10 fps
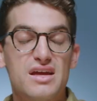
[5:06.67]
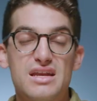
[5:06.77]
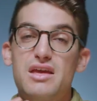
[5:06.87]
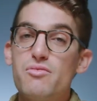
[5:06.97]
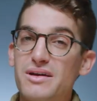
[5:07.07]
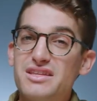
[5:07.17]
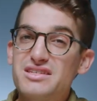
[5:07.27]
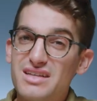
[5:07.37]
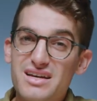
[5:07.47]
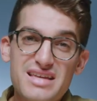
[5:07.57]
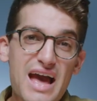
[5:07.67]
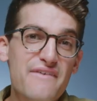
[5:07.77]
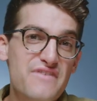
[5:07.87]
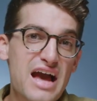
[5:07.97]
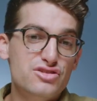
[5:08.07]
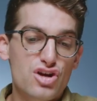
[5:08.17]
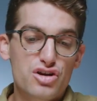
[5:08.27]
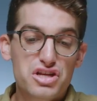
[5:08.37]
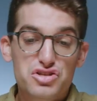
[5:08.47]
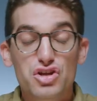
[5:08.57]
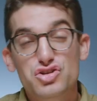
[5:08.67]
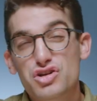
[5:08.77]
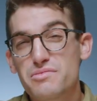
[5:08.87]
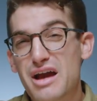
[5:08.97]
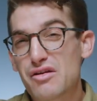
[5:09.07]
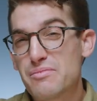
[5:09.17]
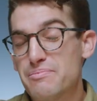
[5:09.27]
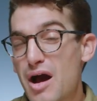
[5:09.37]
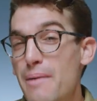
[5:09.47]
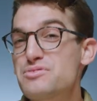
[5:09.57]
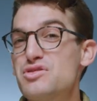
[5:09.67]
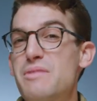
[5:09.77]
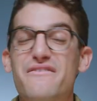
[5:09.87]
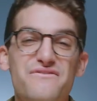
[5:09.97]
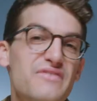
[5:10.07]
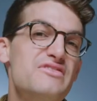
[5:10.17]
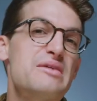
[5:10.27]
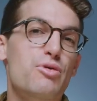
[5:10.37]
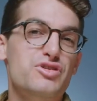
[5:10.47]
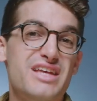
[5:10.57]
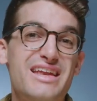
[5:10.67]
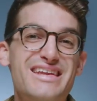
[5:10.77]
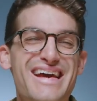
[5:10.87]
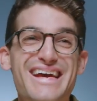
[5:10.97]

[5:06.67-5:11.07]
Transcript: Now keep in mind, this does have fast charging, so you can charge the battery up to about fifty percent